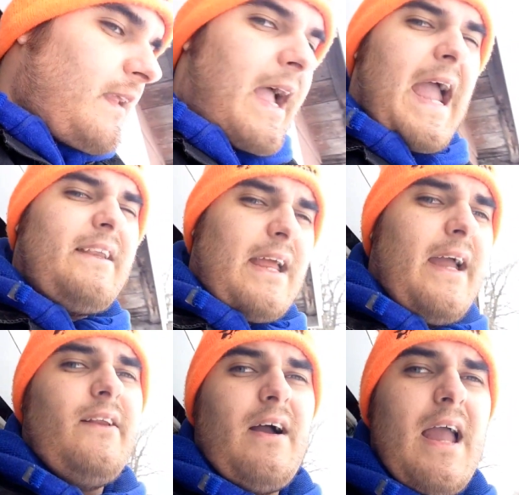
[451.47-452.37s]
I, I,
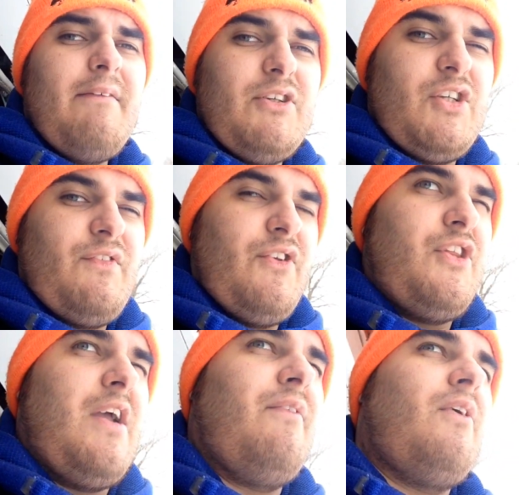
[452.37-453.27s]
you know, I would just feel
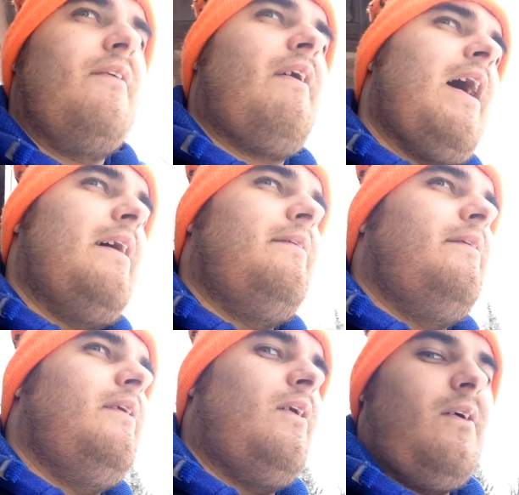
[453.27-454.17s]
safer if I had,
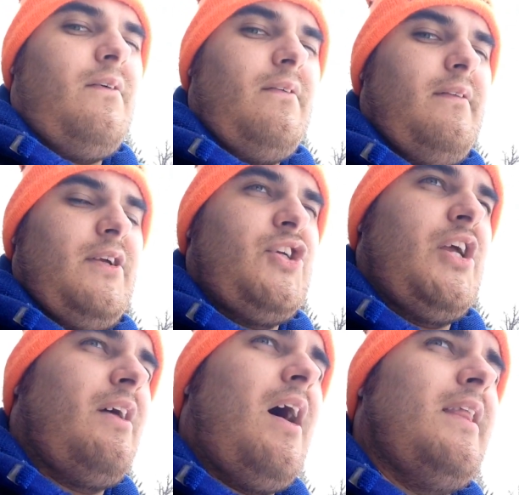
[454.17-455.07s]
you know, the
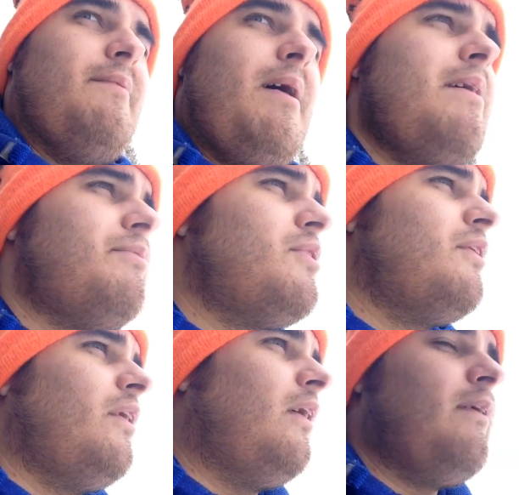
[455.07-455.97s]
shit on the pipes.
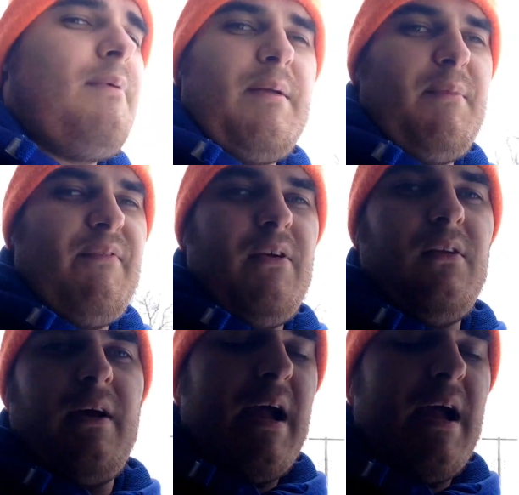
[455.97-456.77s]
You know, it would make me feel a little